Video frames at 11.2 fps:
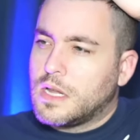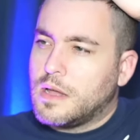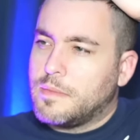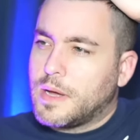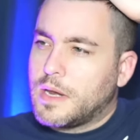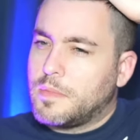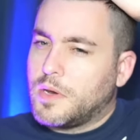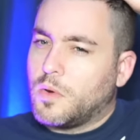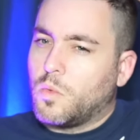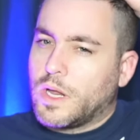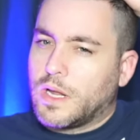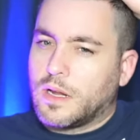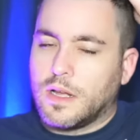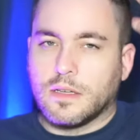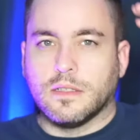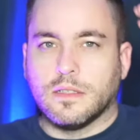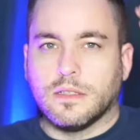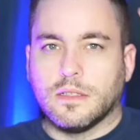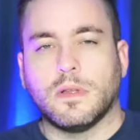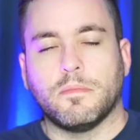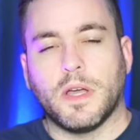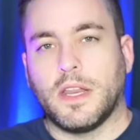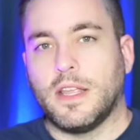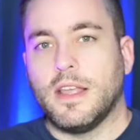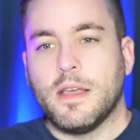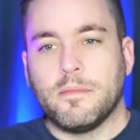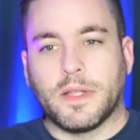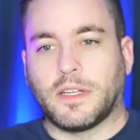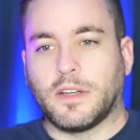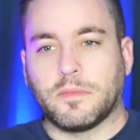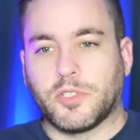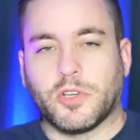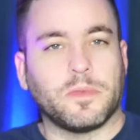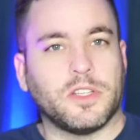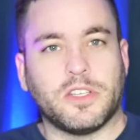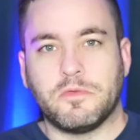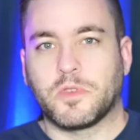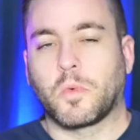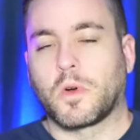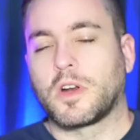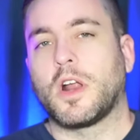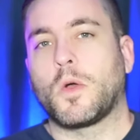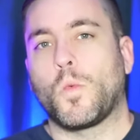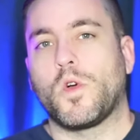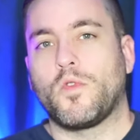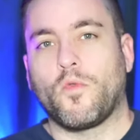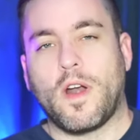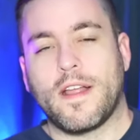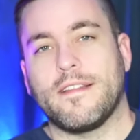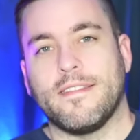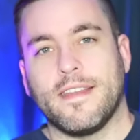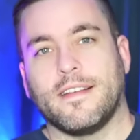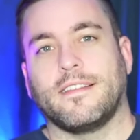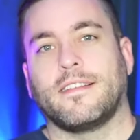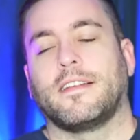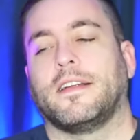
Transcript: It might have been a Wing Gundam, but he picked it up and showed me because he was working on one right there.